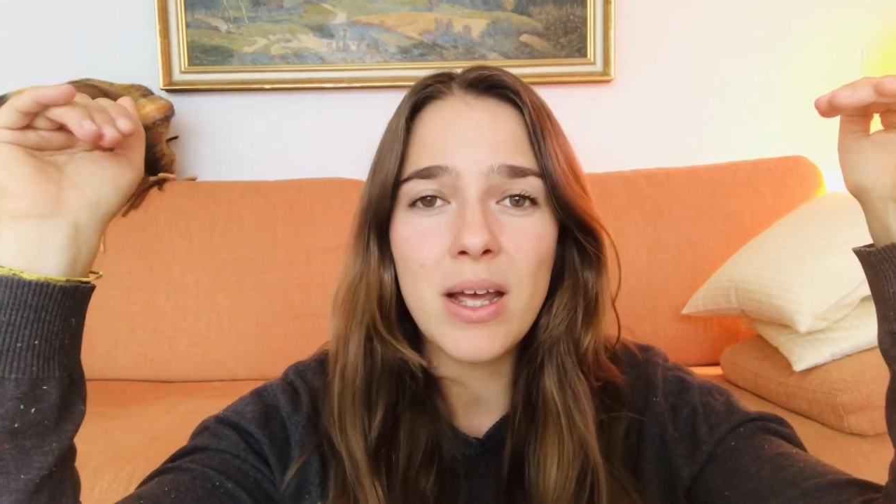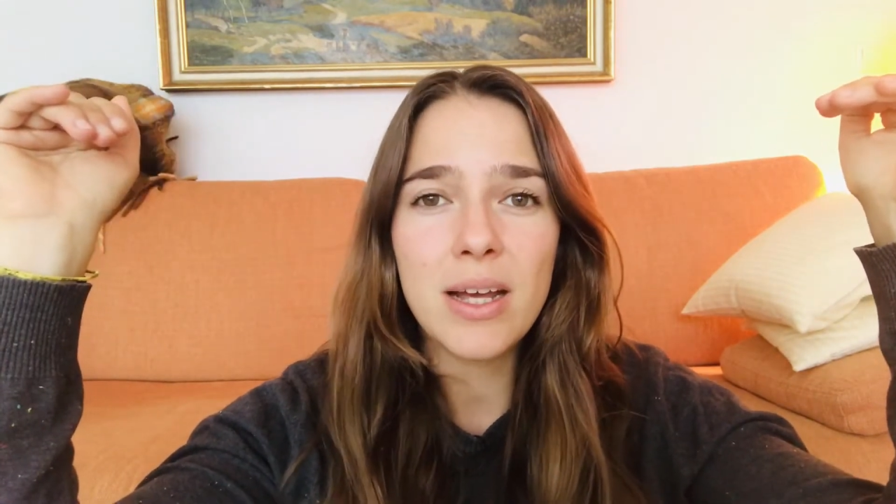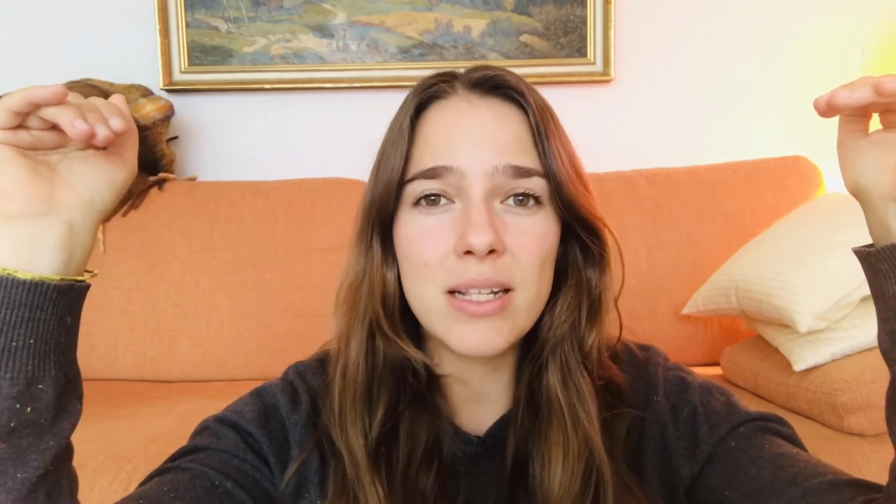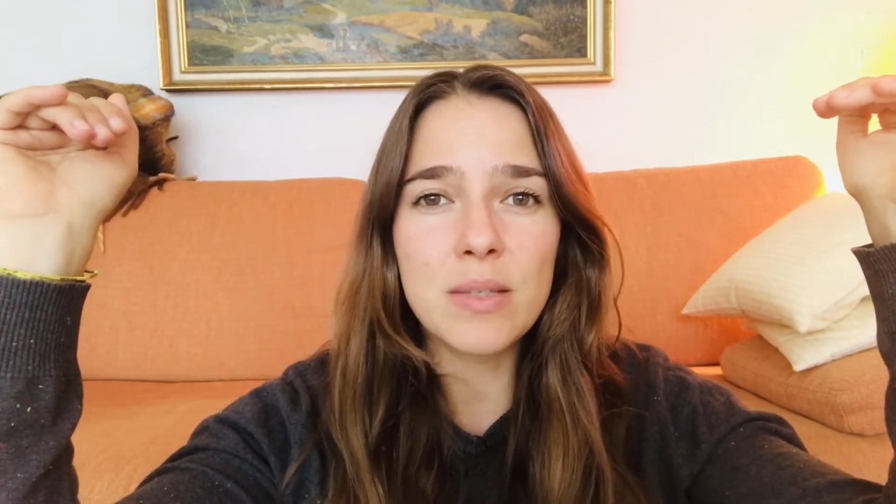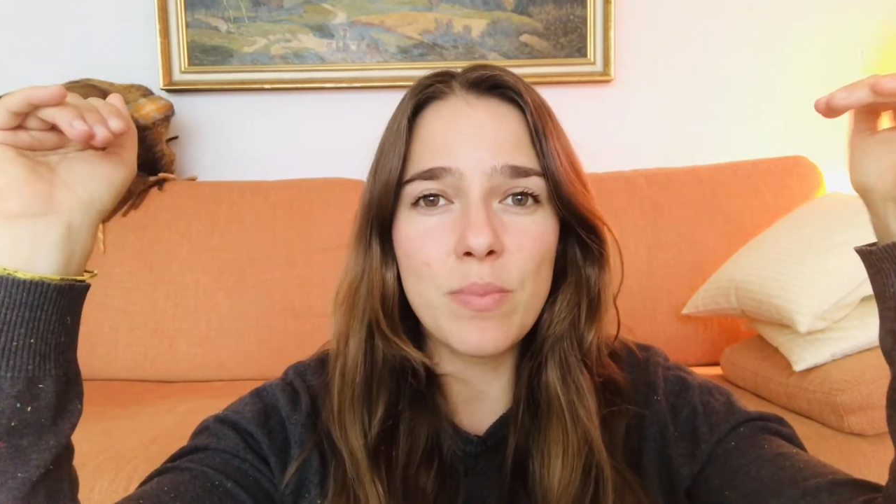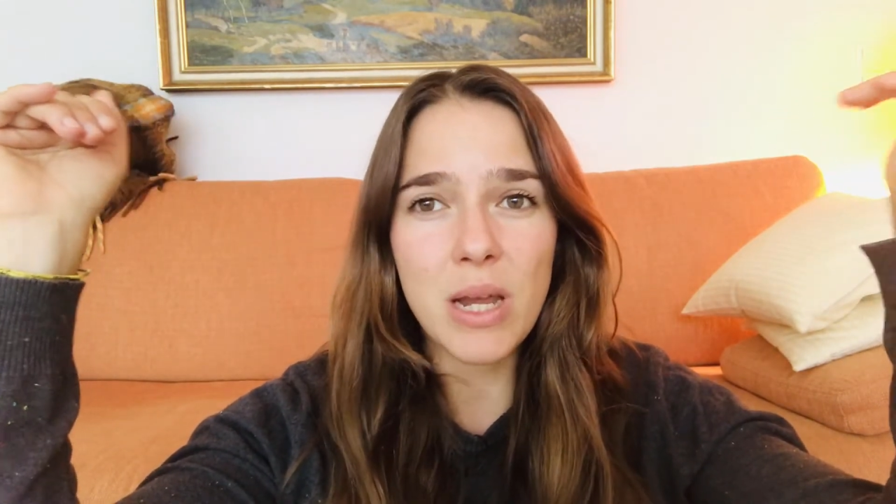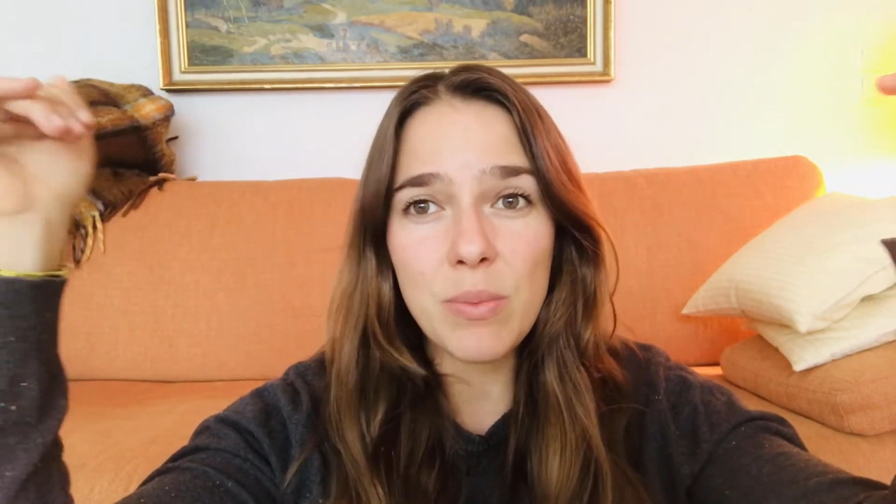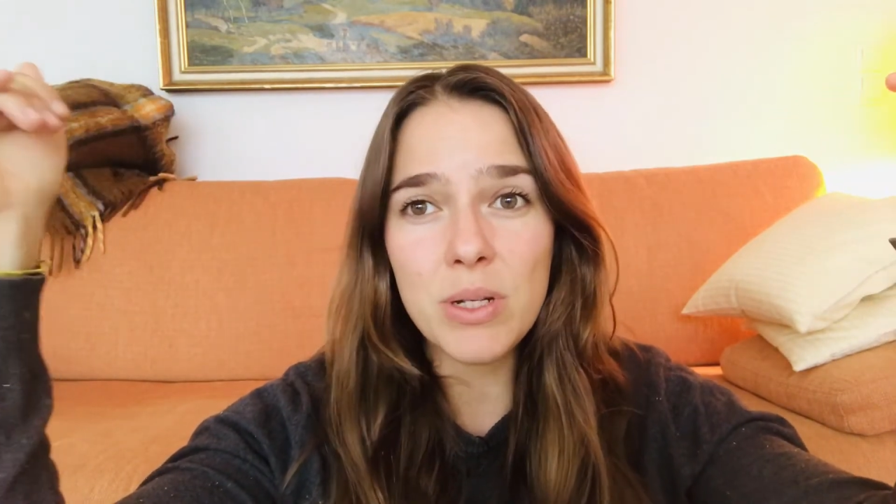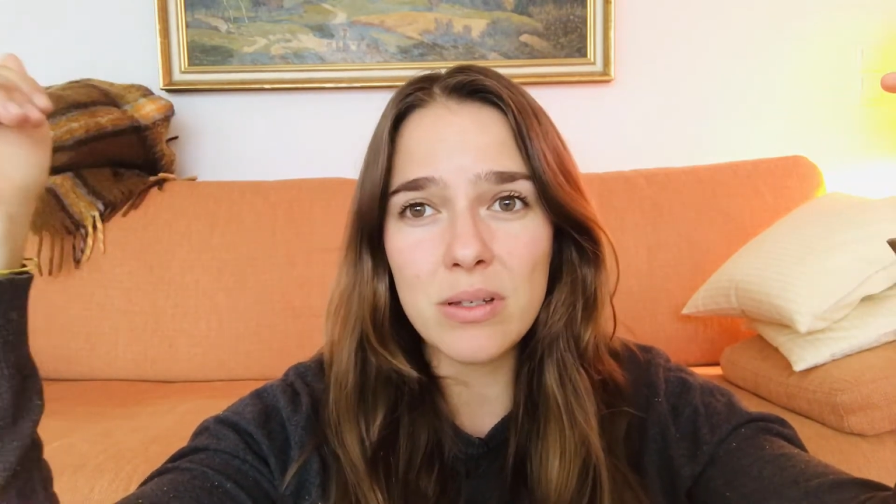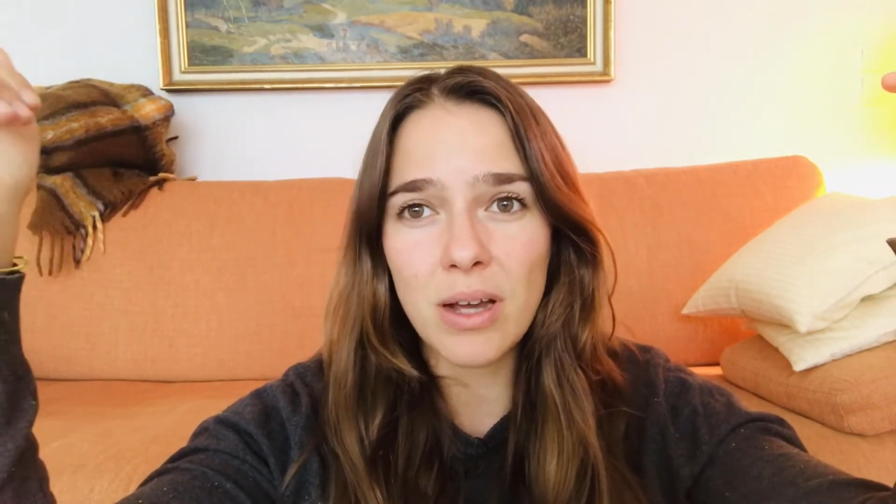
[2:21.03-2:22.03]
it's
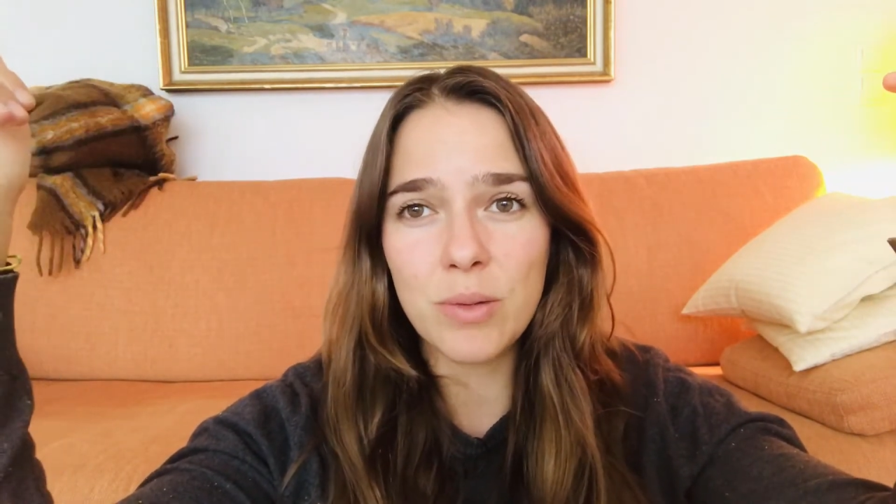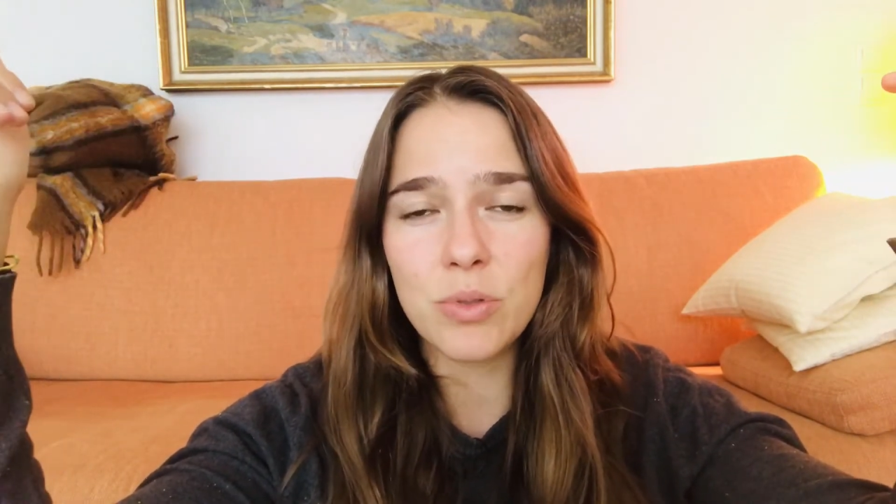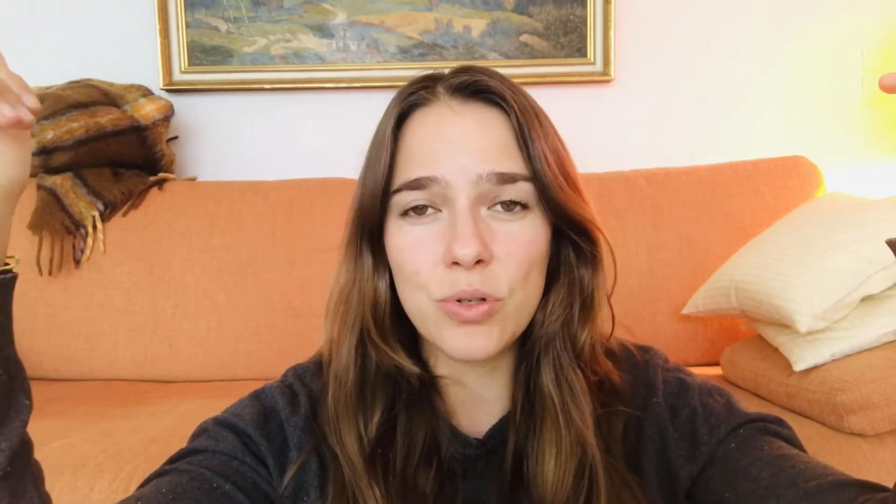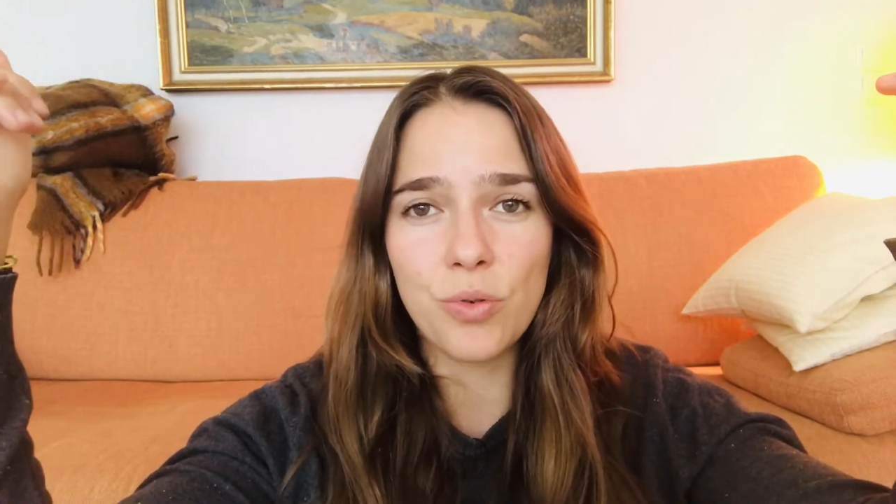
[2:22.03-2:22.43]
maybe time to